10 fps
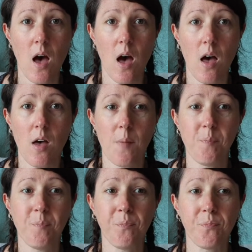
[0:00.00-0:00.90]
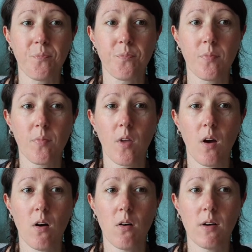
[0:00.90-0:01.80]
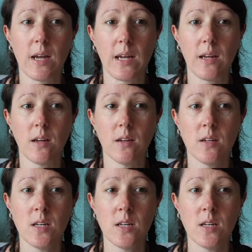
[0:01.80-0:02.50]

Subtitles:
I